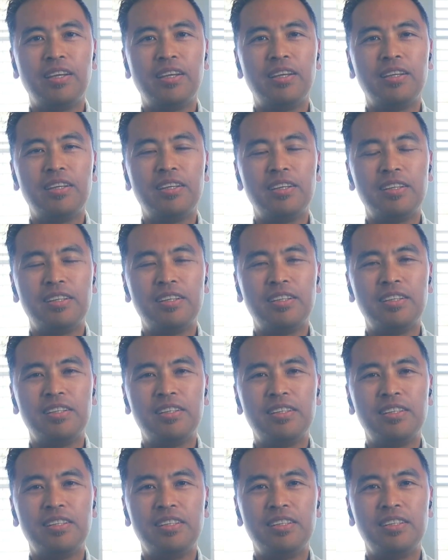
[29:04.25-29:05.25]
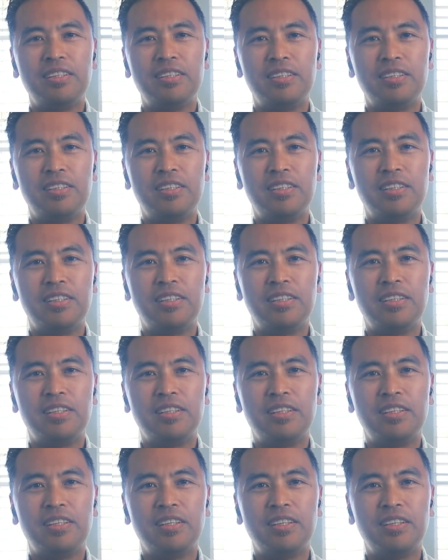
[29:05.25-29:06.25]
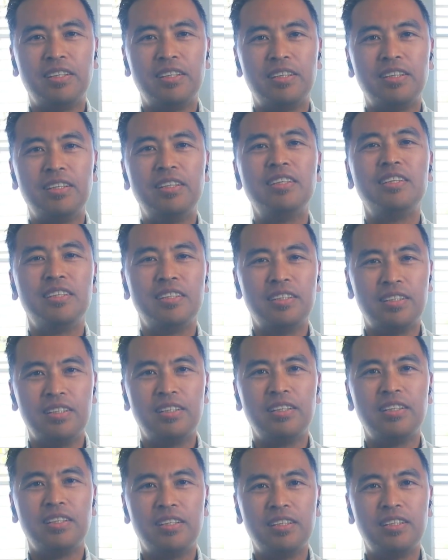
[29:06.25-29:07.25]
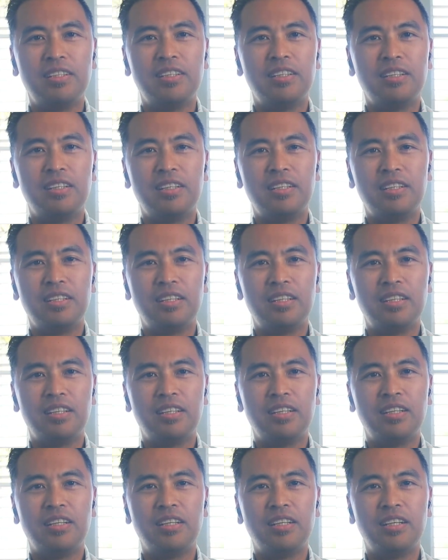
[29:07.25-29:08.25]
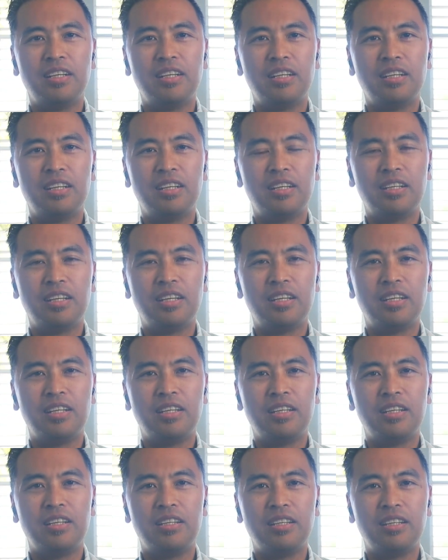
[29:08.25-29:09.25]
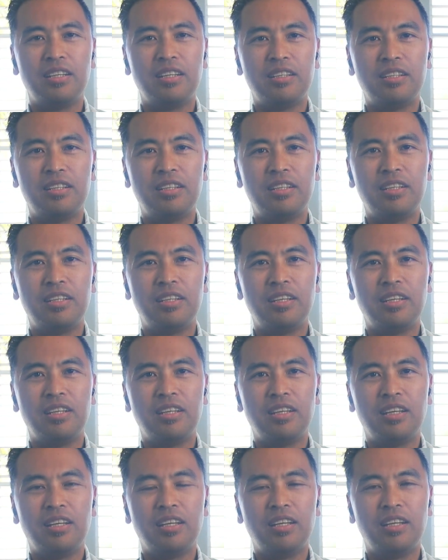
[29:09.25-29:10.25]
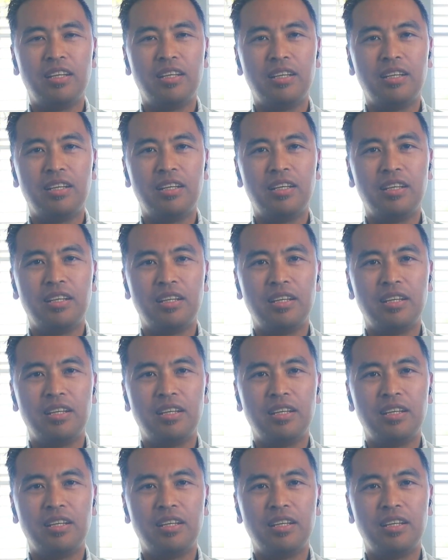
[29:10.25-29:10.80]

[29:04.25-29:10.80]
(silent)